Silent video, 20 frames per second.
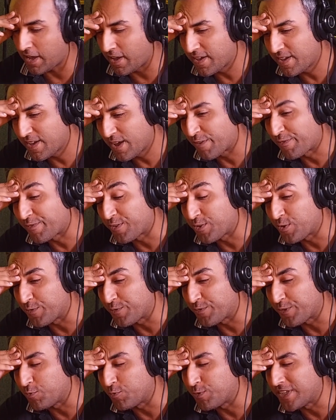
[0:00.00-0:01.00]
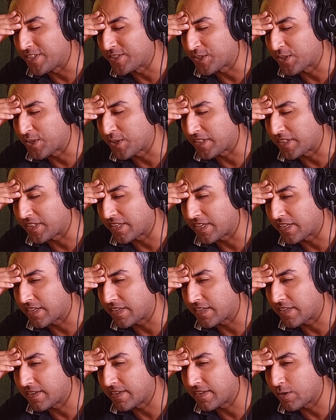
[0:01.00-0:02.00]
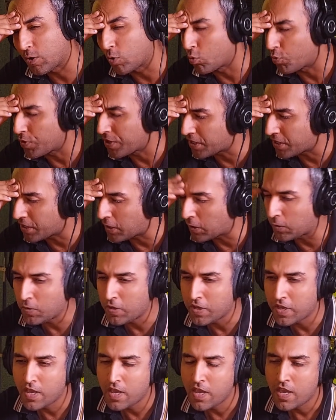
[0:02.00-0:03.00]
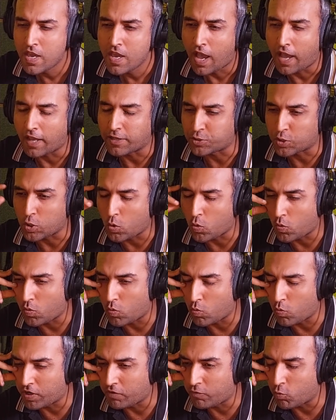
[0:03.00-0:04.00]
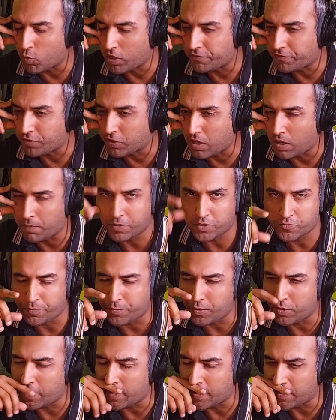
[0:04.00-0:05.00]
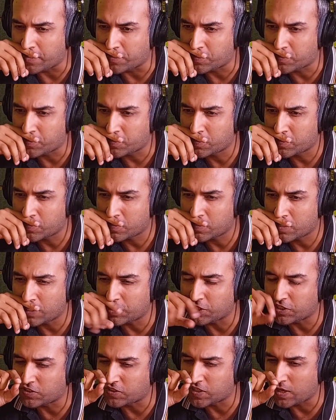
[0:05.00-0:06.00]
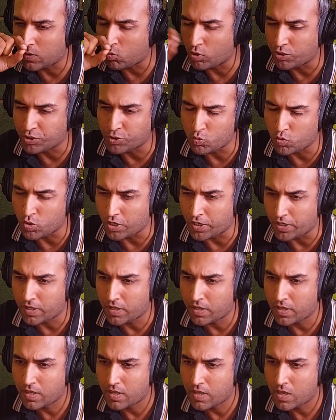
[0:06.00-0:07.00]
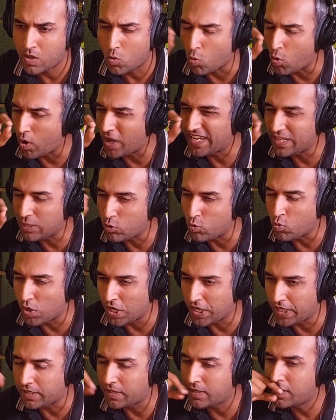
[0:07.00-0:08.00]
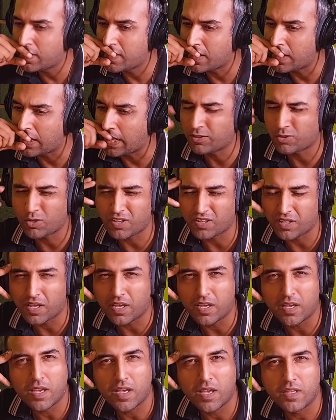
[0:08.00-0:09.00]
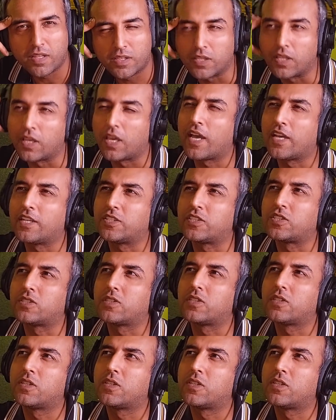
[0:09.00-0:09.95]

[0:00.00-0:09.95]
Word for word: a few, few weeks ago, I think, or a week ago, I saw one, one of the comments from you guys. It just said what you want what you want. And I thought the guy's,